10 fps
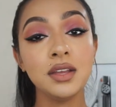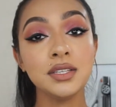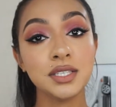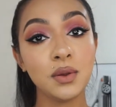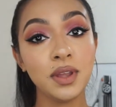
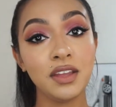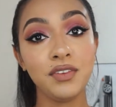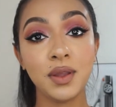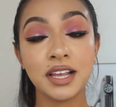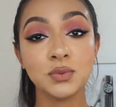So if
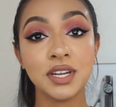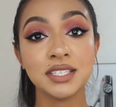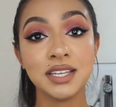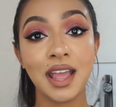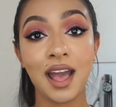you guys wanna
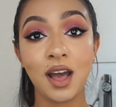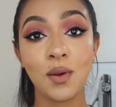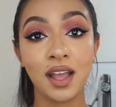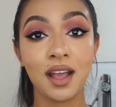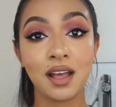see how
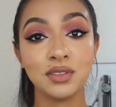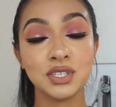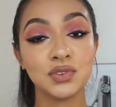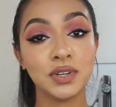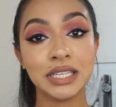I got
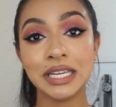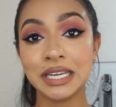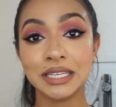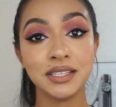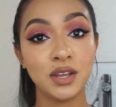this really
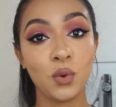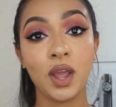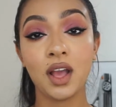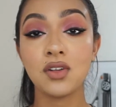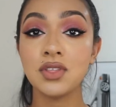easy,
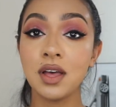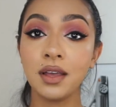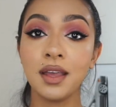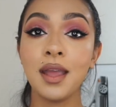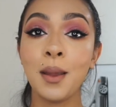quick
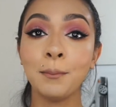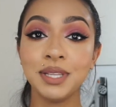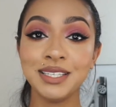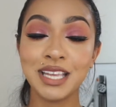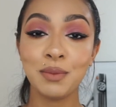look,
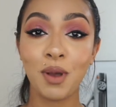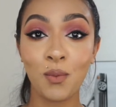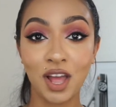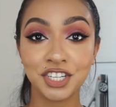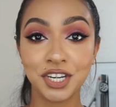please keep on
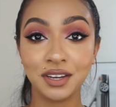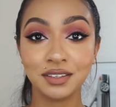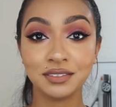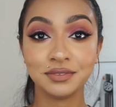watching.